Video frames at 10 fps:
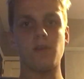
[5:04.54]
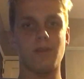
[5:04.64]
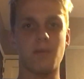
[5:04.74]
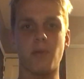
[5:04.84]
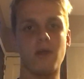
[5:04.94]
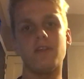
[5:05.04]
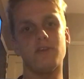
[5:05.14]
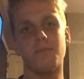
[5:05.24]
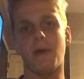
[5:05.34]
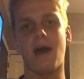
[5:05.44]
like buying a
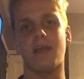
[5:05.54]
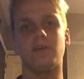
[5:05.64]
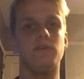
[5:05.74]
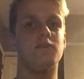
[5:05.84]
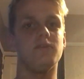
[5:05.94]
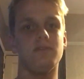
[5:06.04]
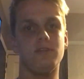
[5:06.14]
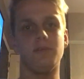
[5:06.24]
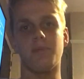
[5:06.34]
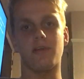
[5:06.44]
new bag or a
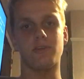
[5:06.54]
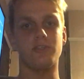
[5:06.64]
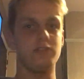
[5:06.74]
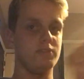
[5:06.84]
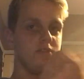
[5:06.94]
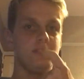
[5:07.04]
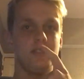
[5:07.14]
new pair of shoes.